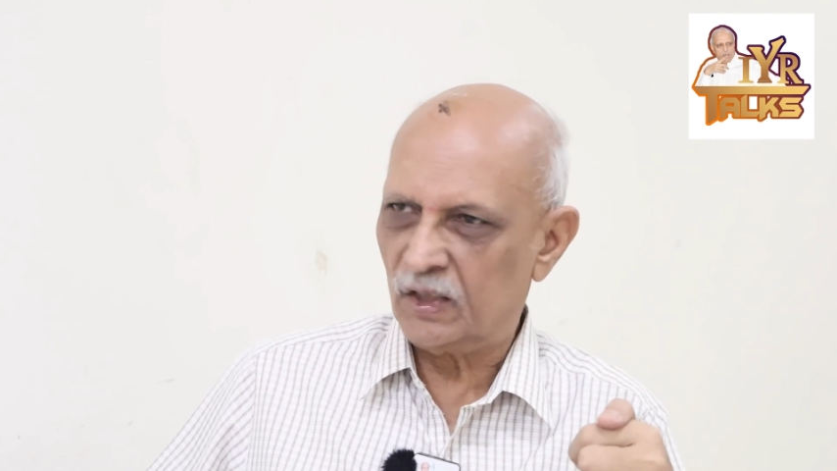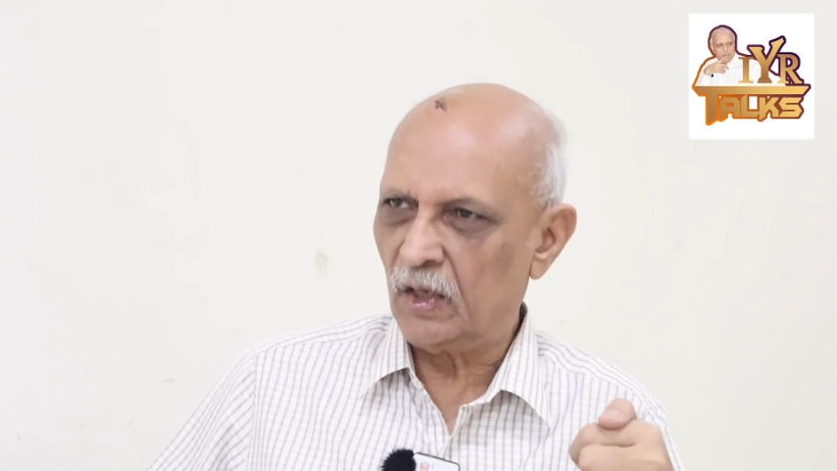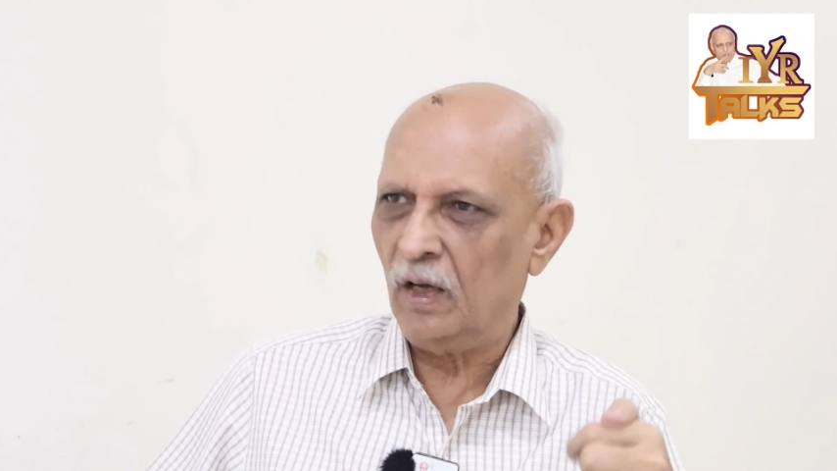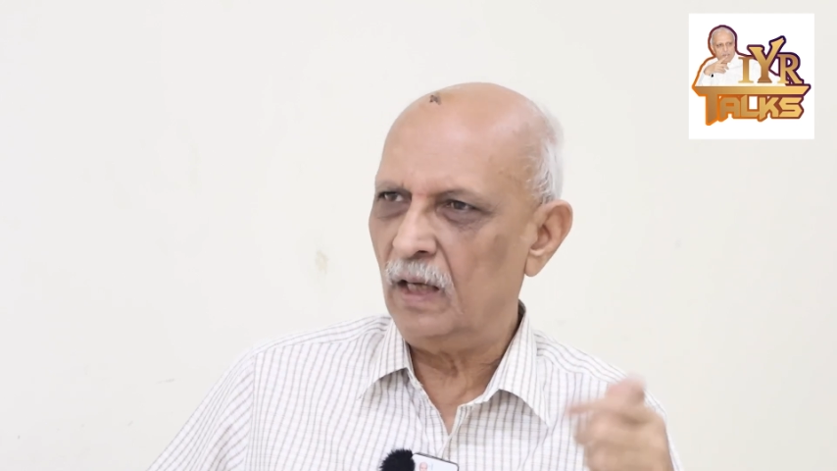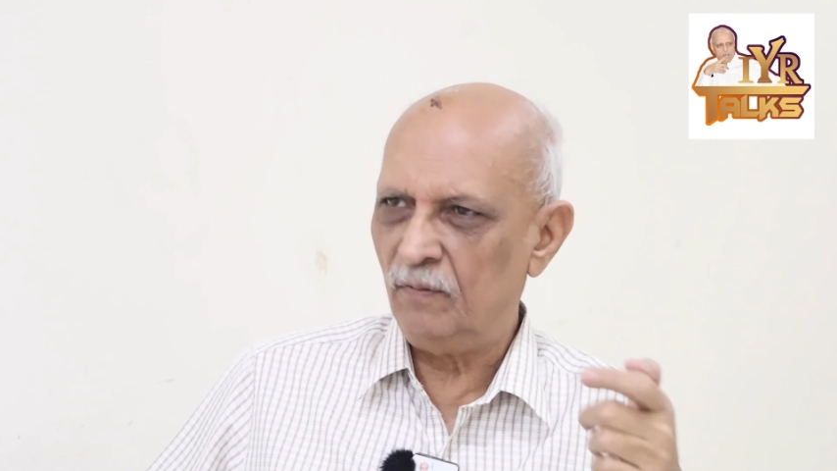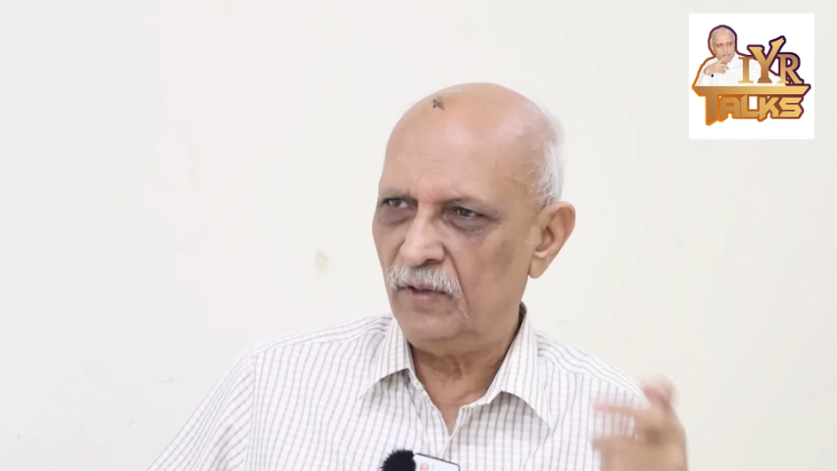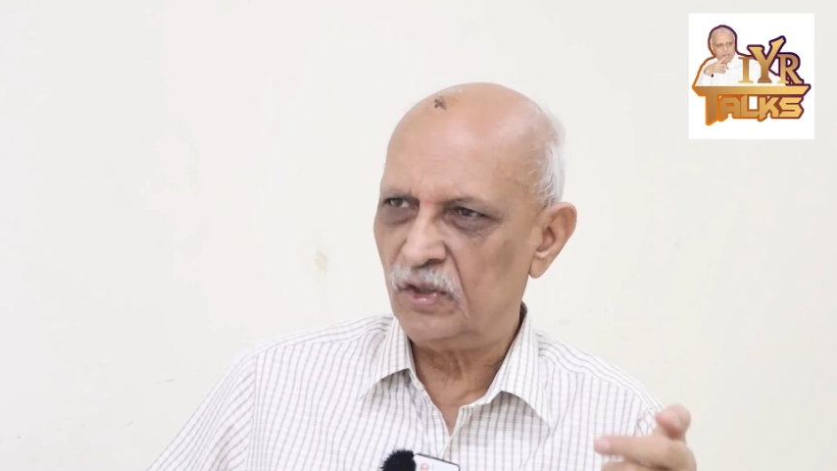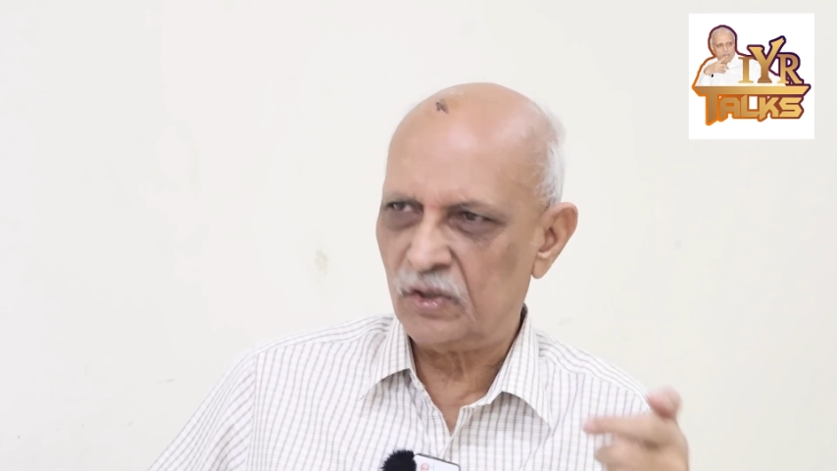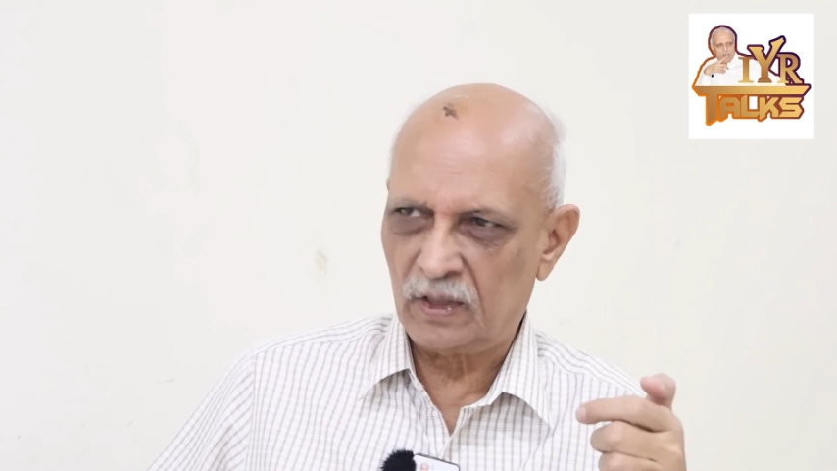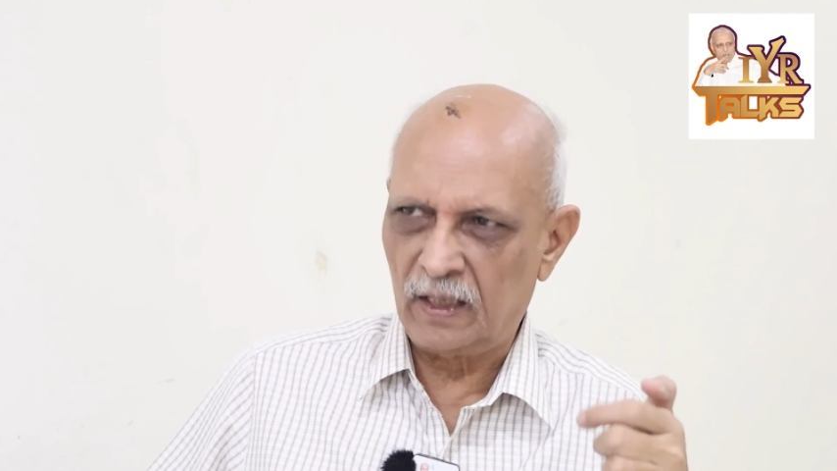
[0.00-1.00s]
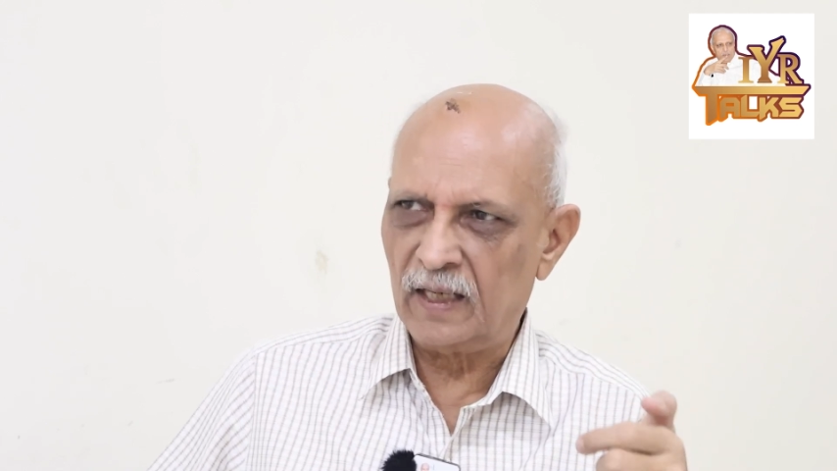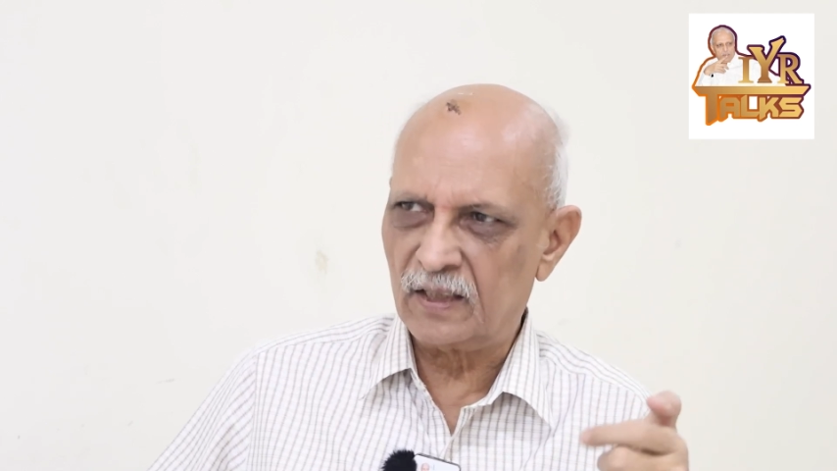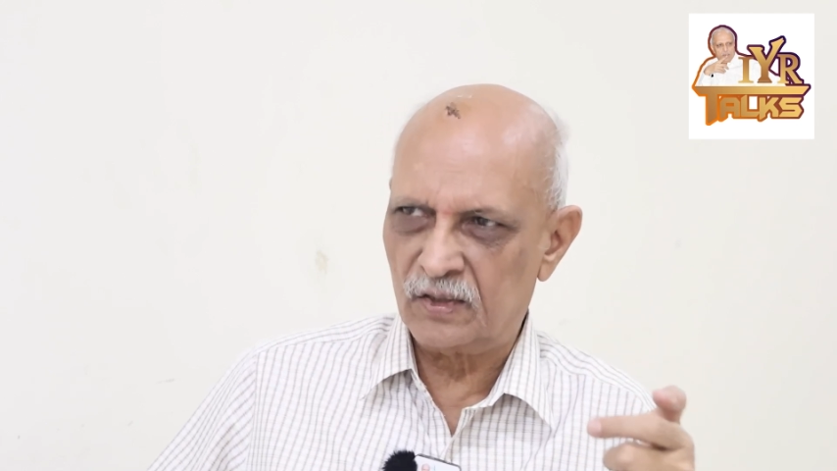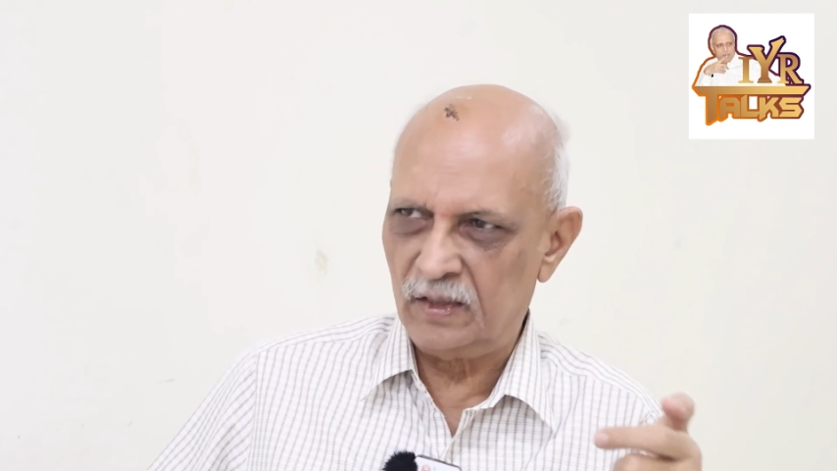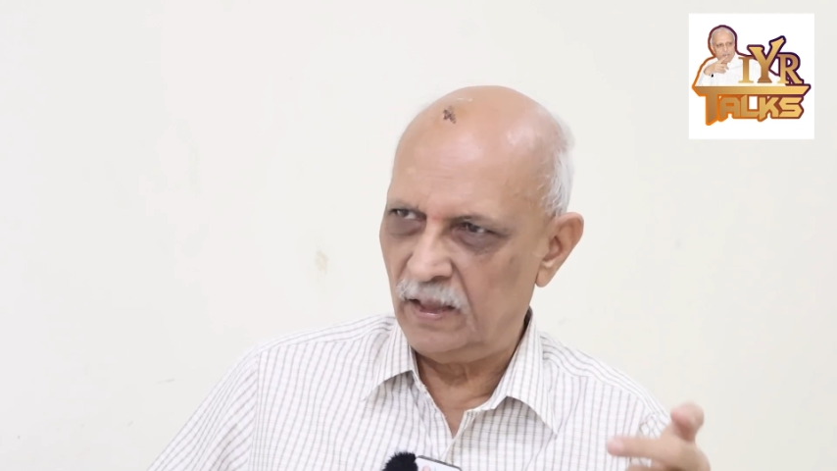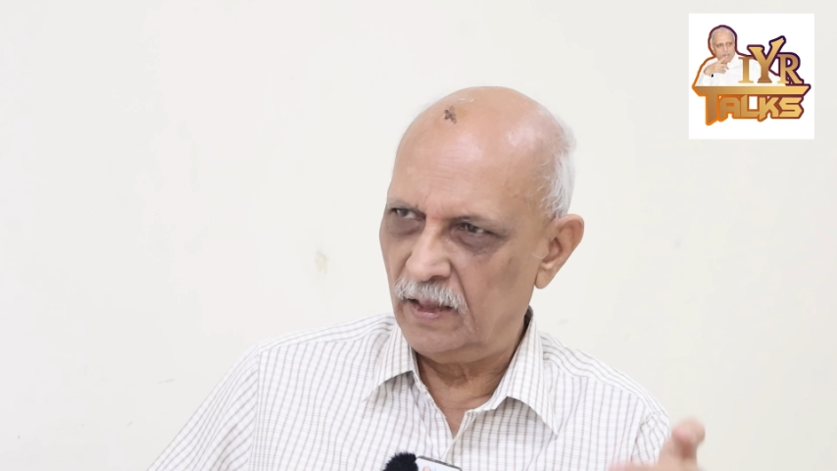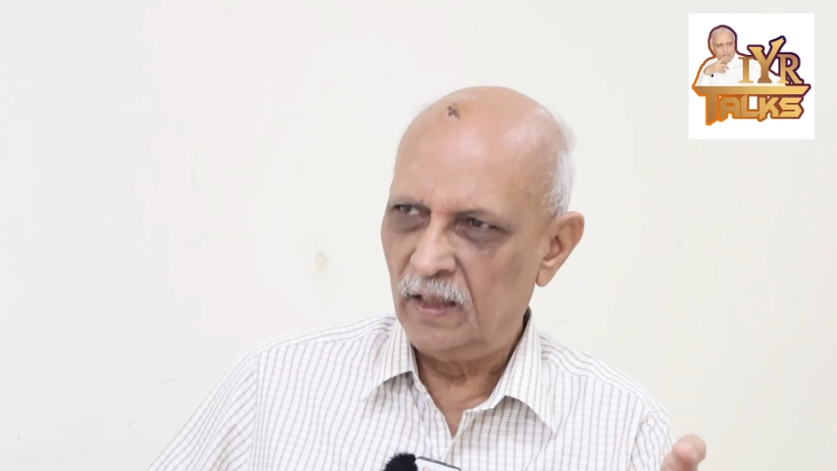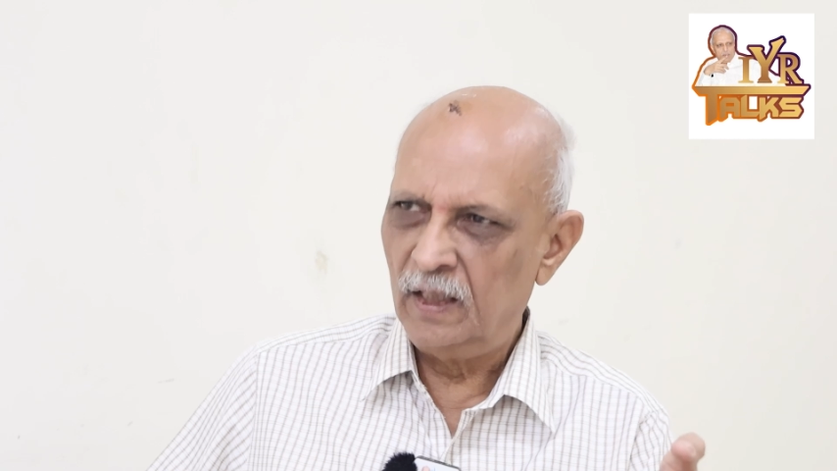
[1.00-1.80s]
Canal which connects the